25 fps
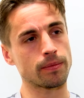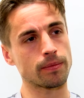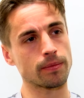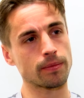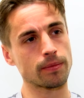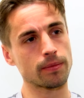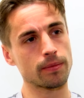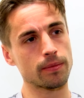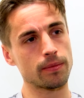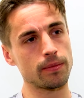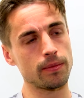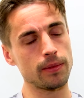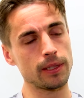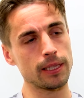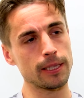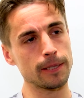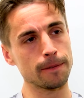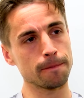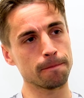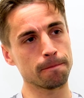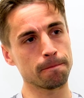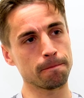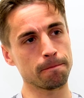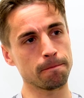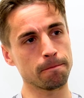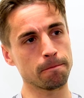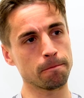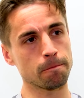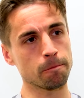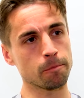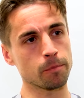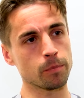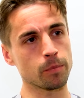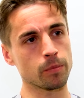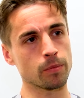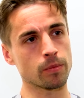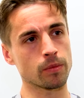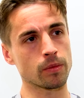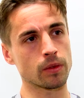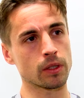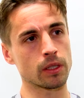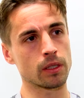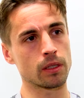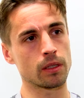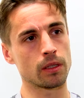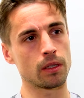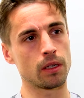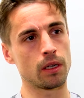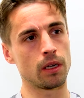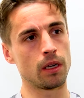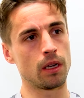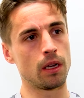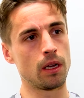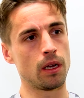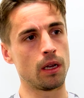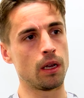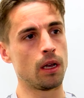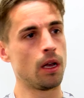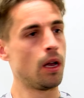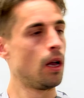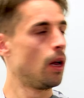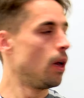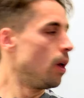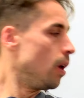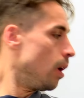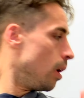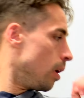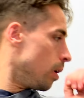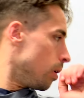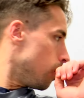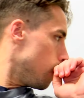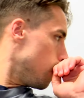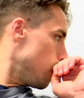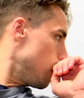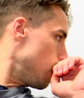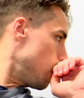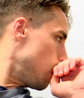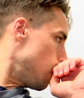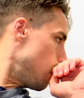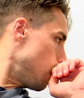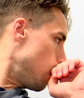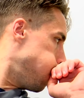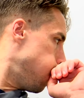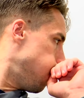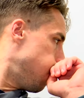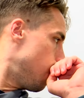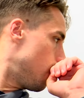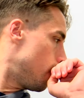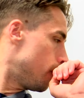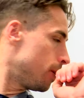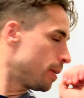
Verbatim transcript: It was very similar to what happened with uh, Altrincham